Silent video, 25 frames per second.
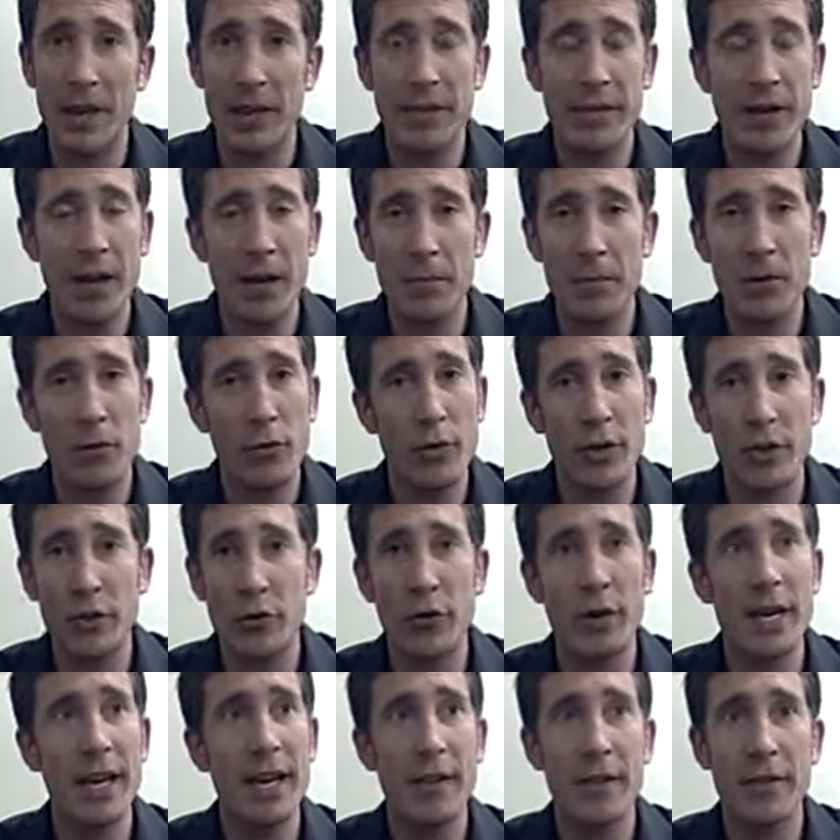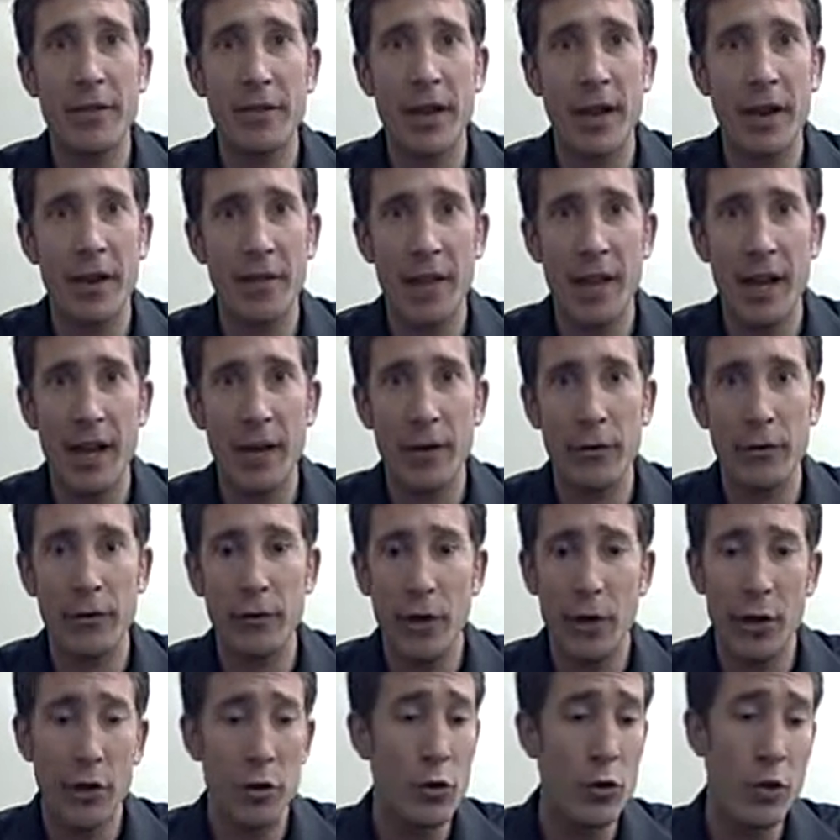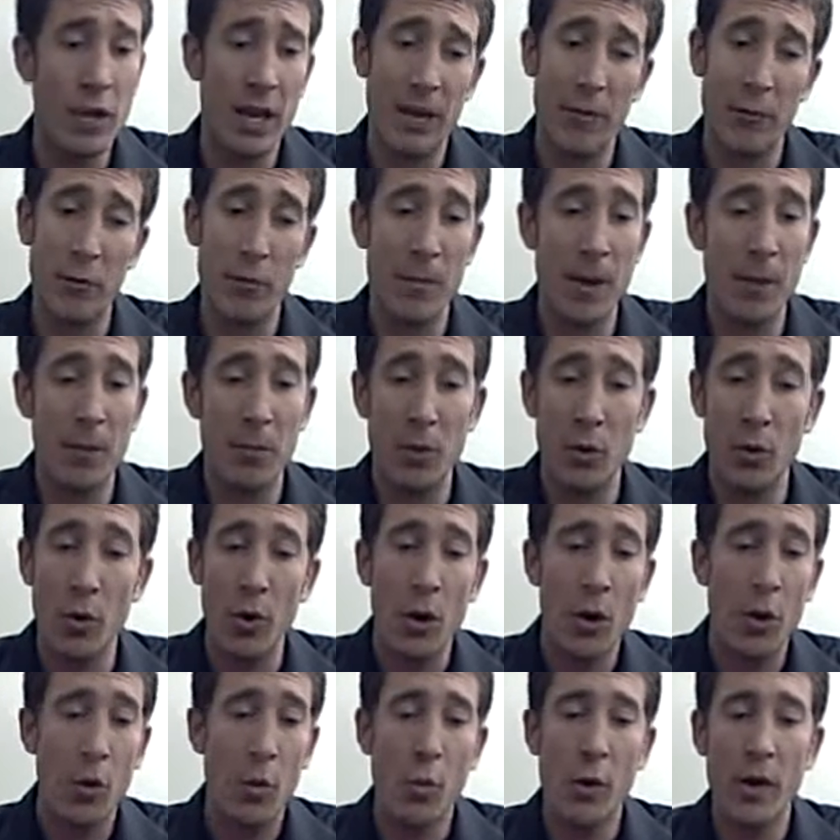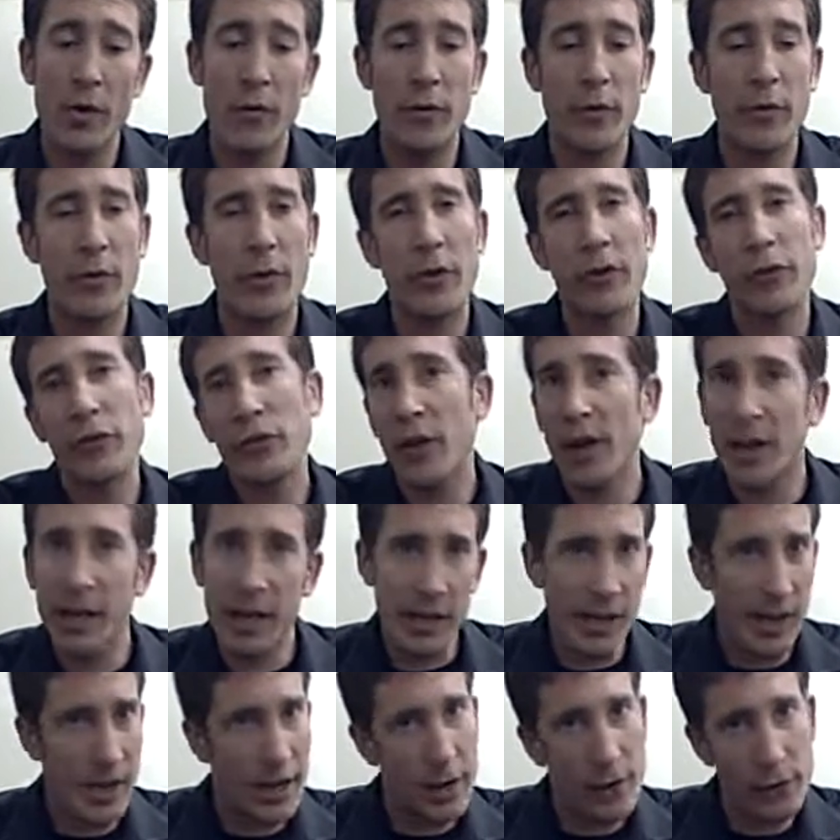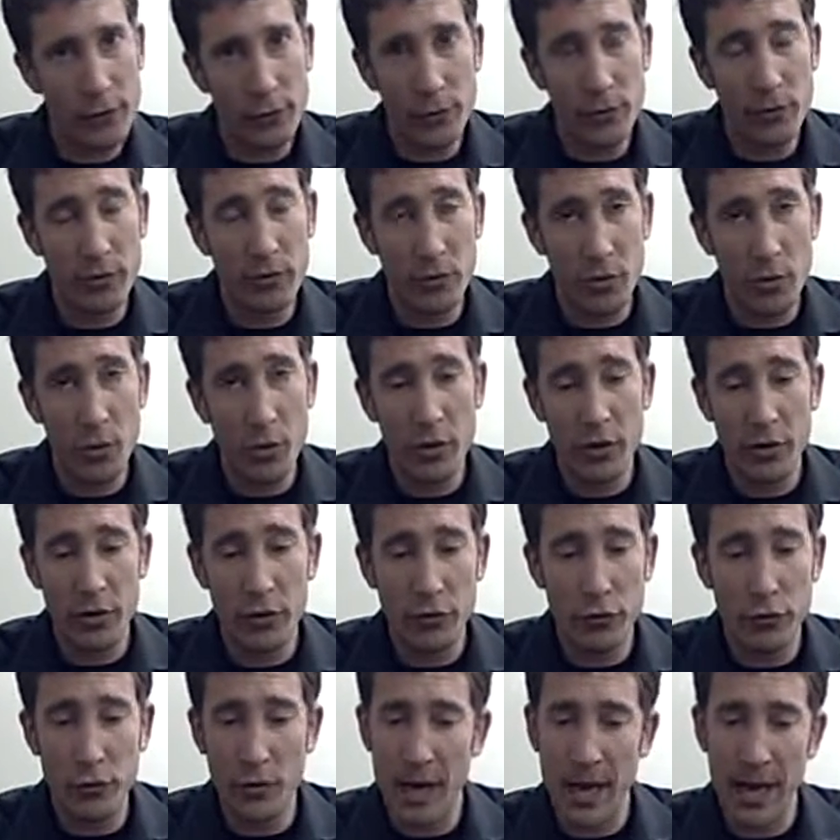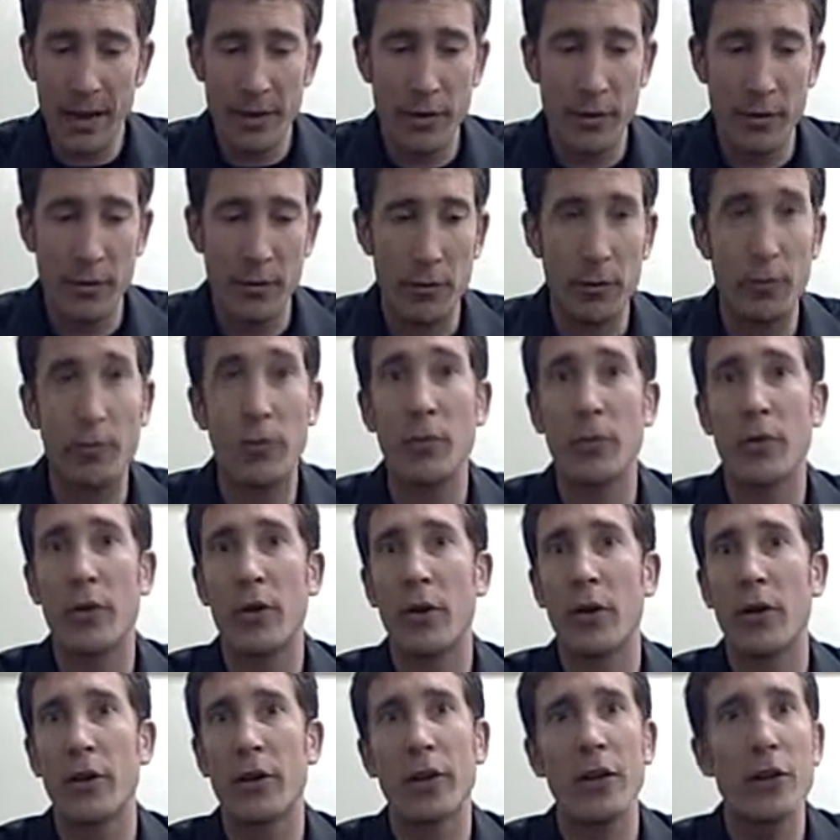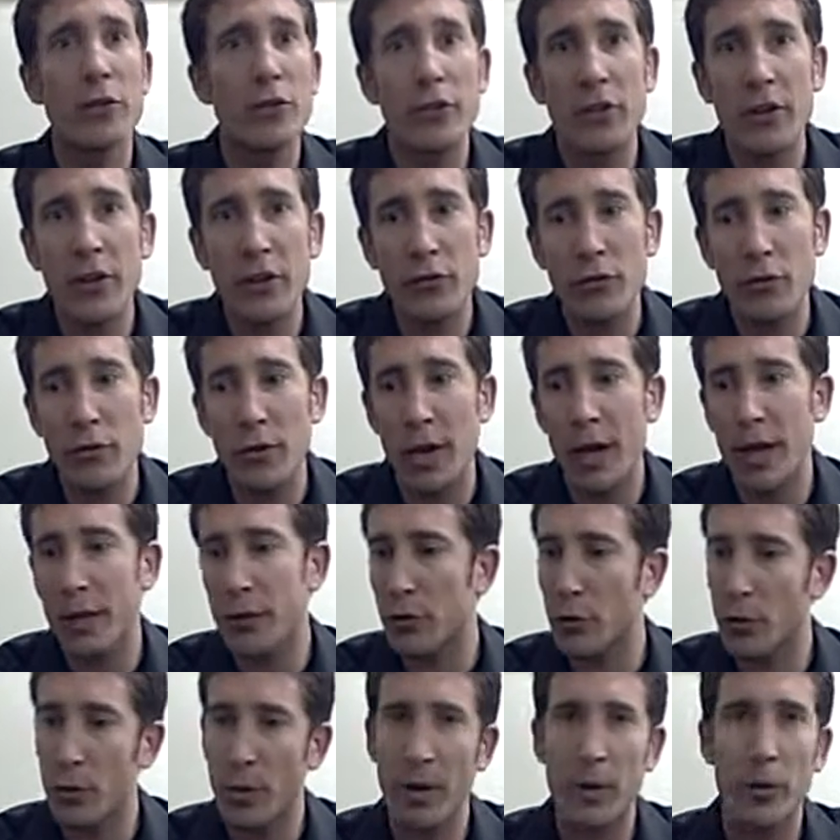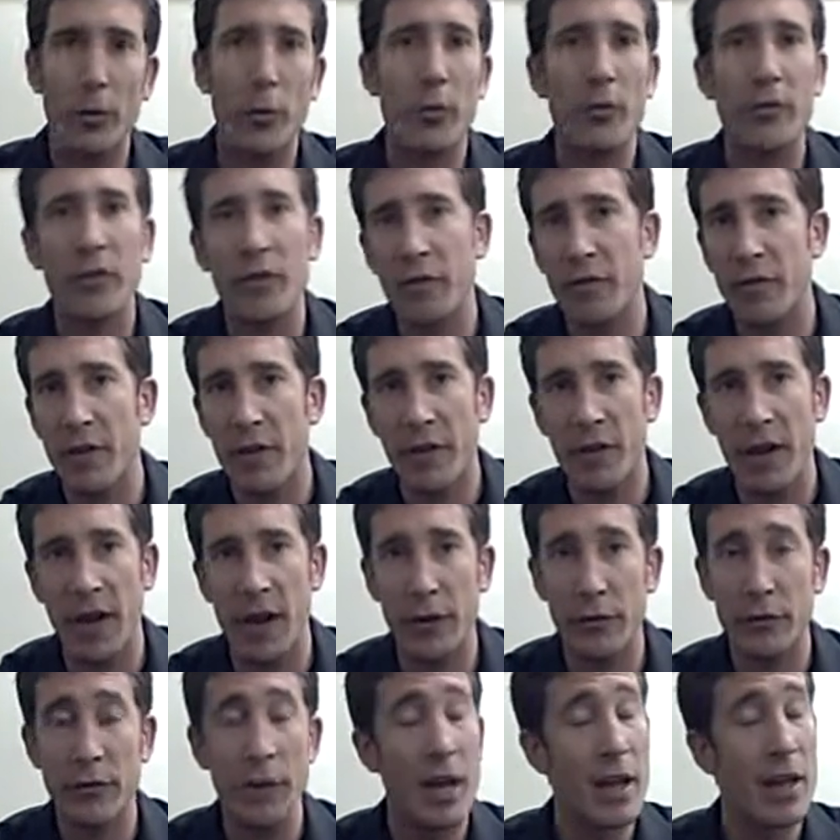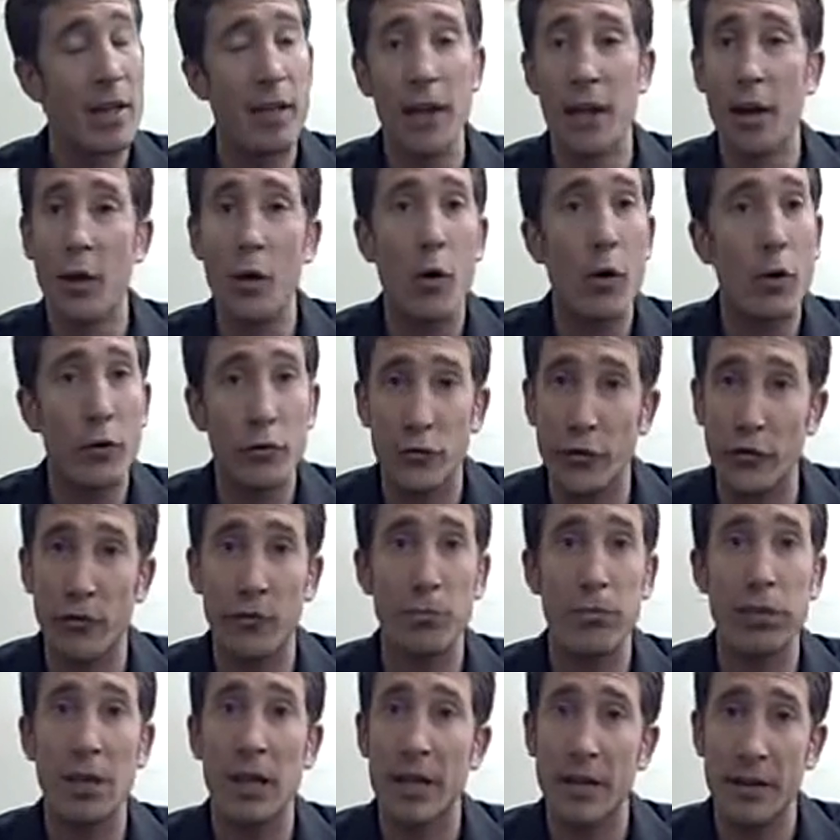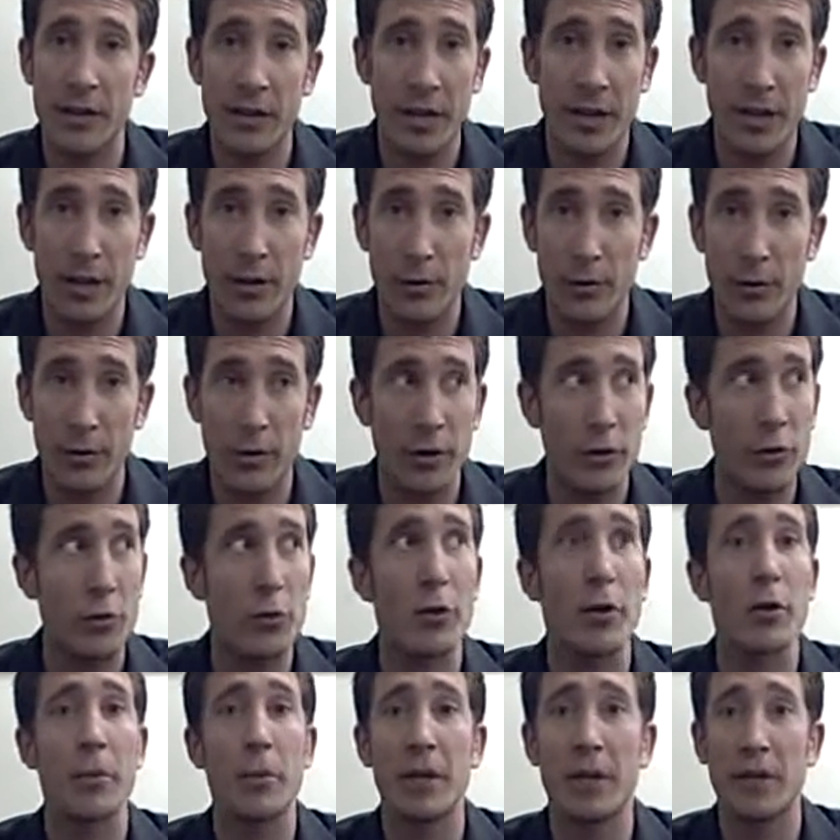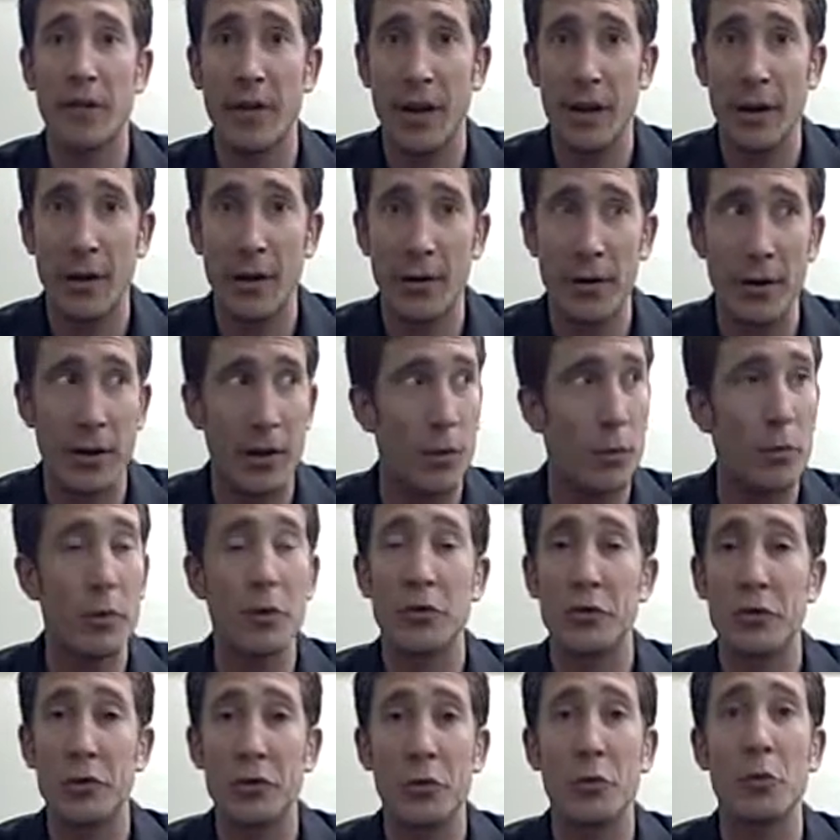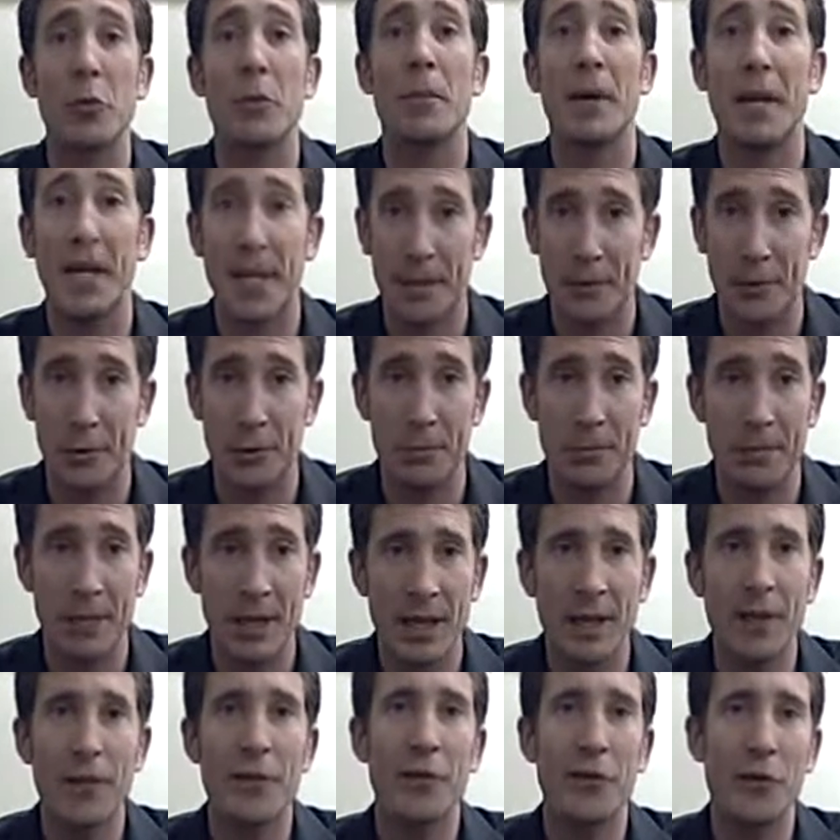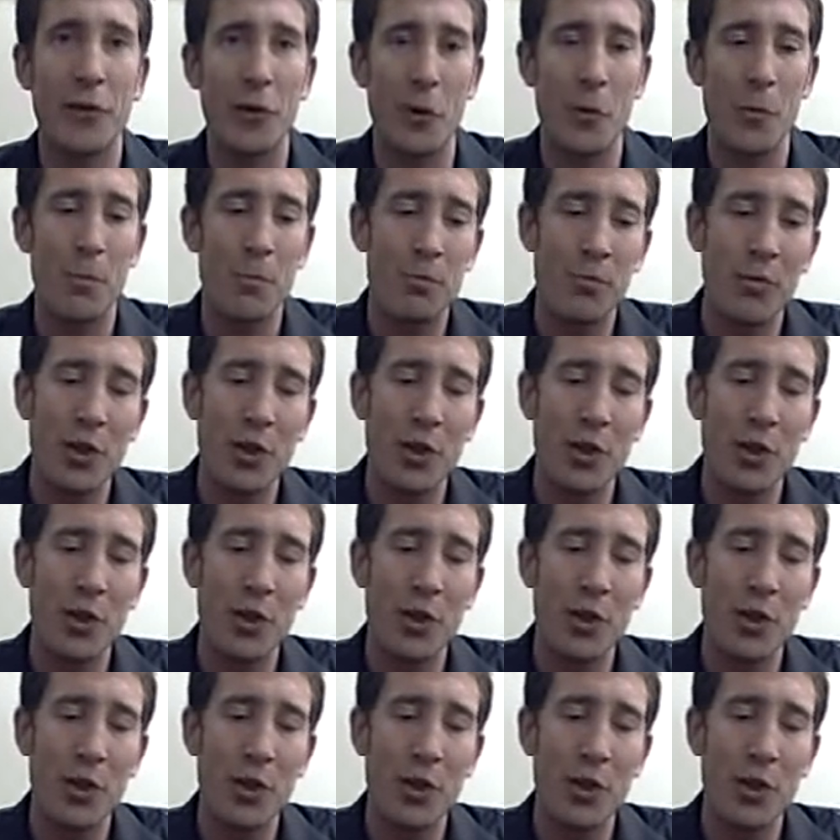the time you're in your 8th, 9th house, you can't remember whether the second house was the one that you had the kitchen that you liked or whether it was the 5th house. They all just blend together and you're going to be tired and wishing you were back home. So